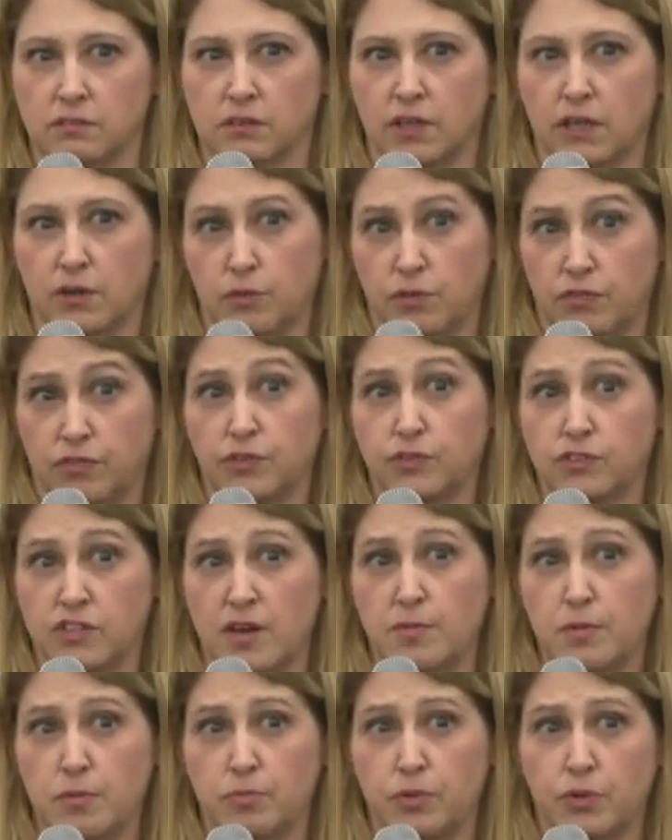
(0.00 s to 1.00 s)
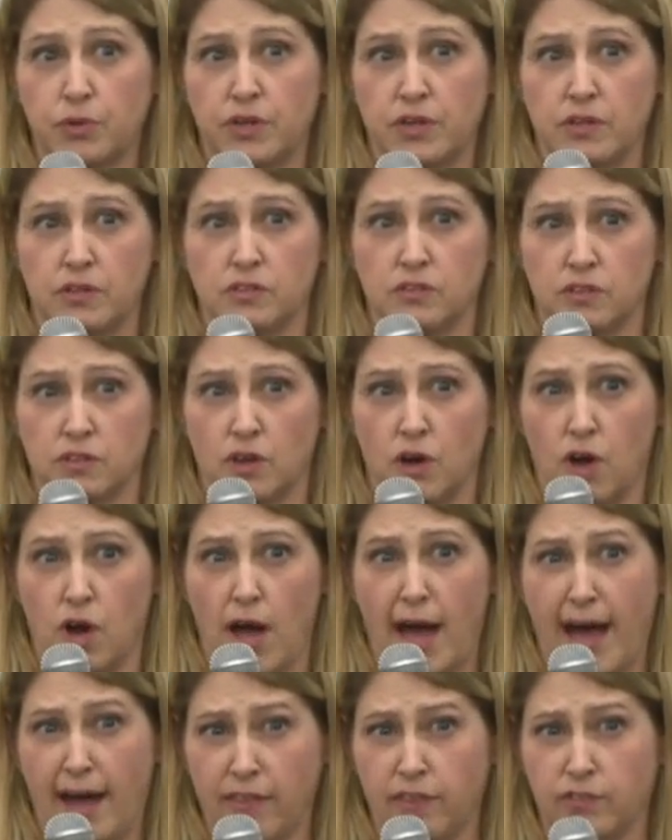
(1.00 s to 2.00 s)
like with full-time employees
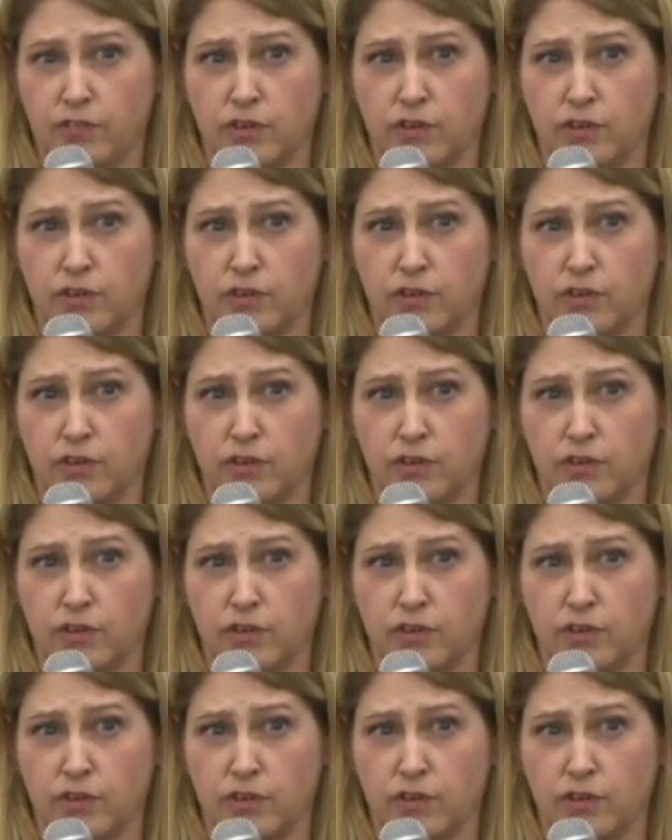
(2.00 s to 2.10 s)
at the